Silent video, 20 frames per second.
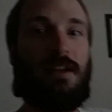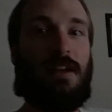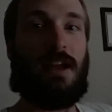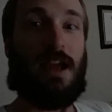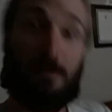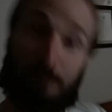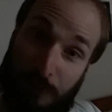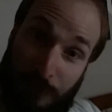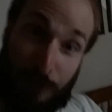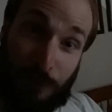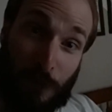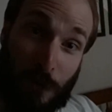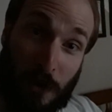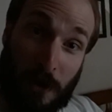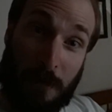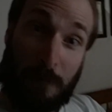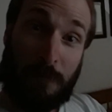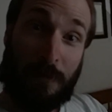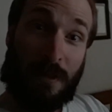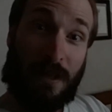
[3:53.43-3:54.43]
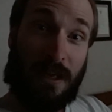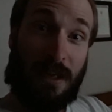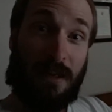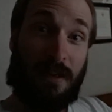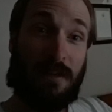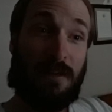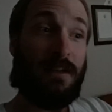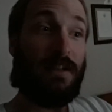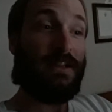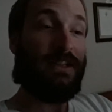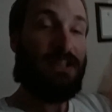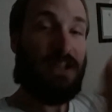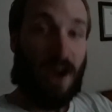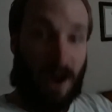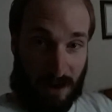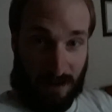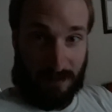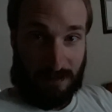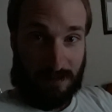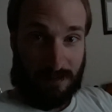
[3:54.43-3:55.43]
And preferably
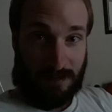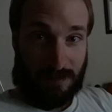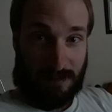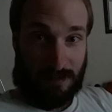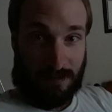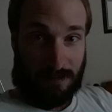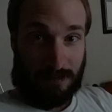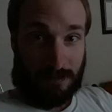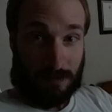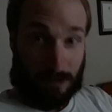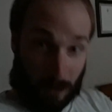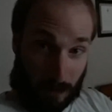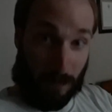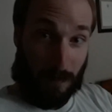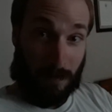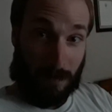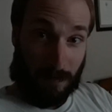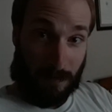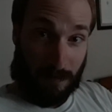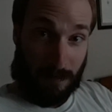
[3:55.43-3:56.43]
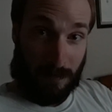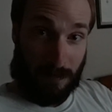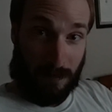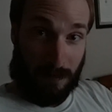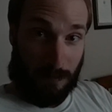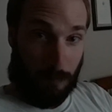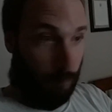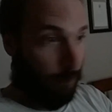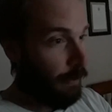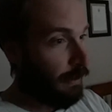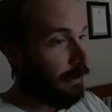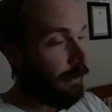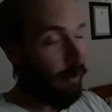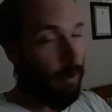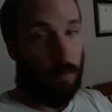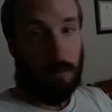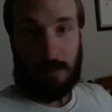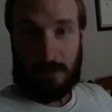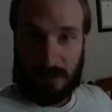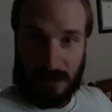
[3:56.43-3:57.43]
younger. We
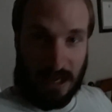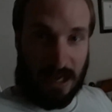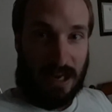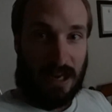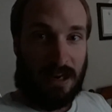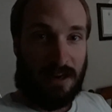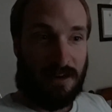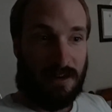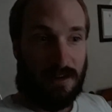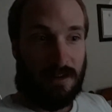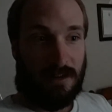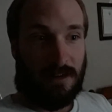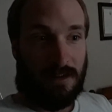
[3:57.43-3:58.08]
don't need,